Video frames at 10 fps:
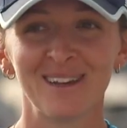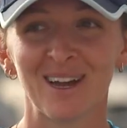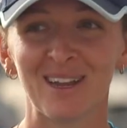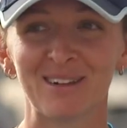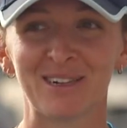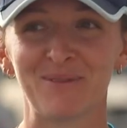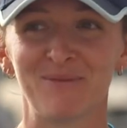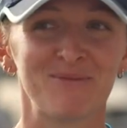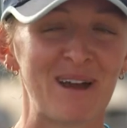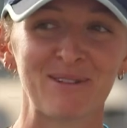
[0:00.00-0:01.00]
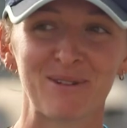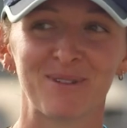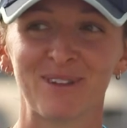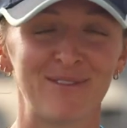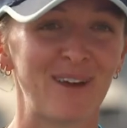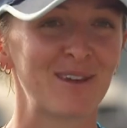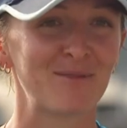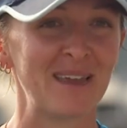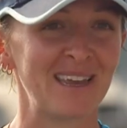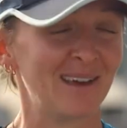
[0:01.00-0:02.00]
and she wound up to
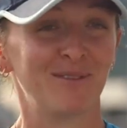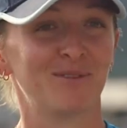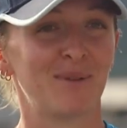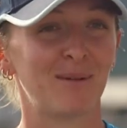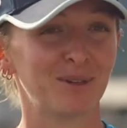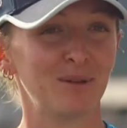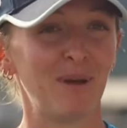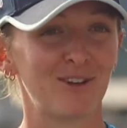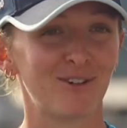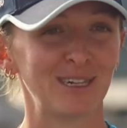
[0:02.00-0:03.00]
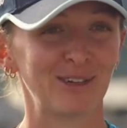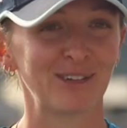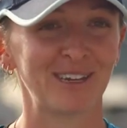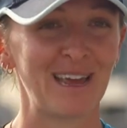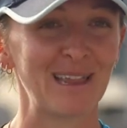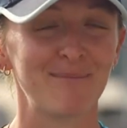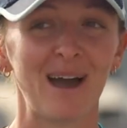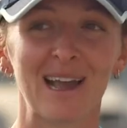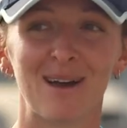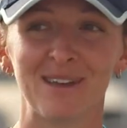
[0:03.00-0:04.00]
defend me, and I was absolutely petrified she was going to nail it
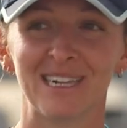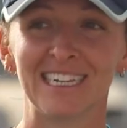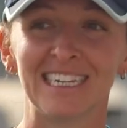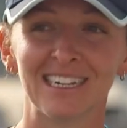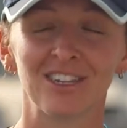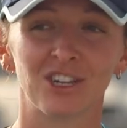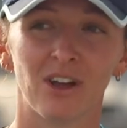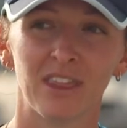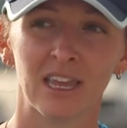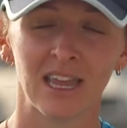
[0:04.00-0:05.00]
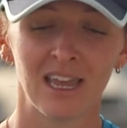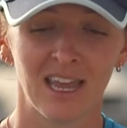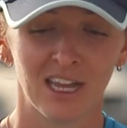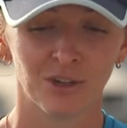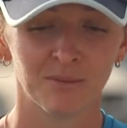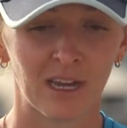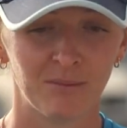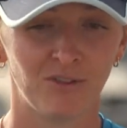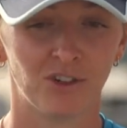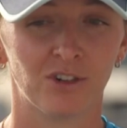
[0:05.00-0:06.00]
back at me, and she didn't. So I think
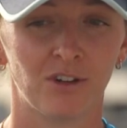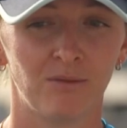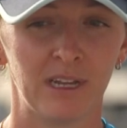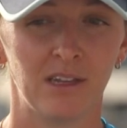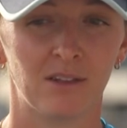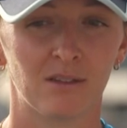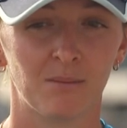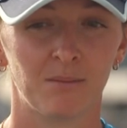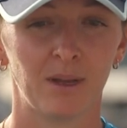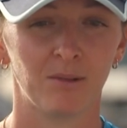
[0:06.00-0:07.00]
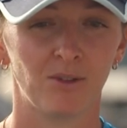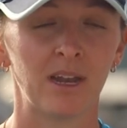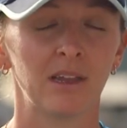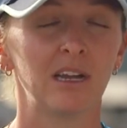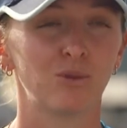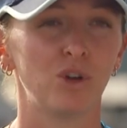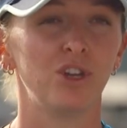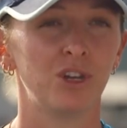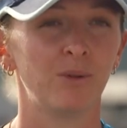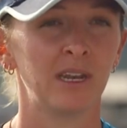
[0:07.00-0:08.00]
sometimes you've just got to really be able to analyse what
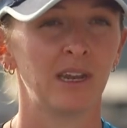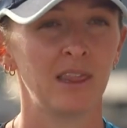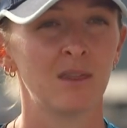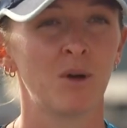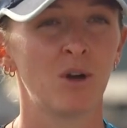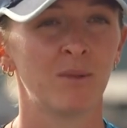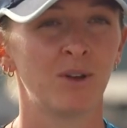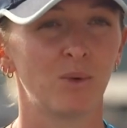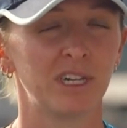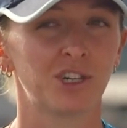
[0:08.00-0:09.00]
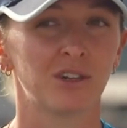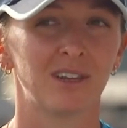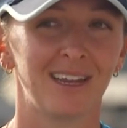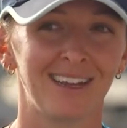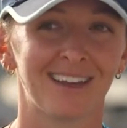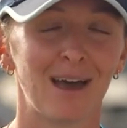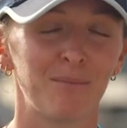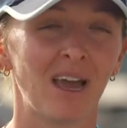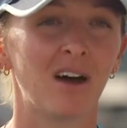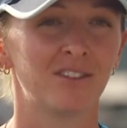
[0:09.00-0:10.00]
you're doing in the moment, which can
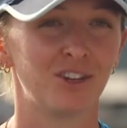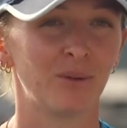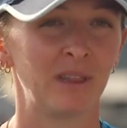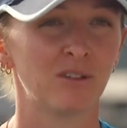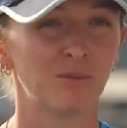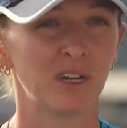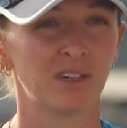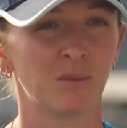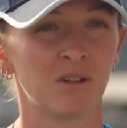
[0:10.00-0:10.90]
be hard to do in those pressure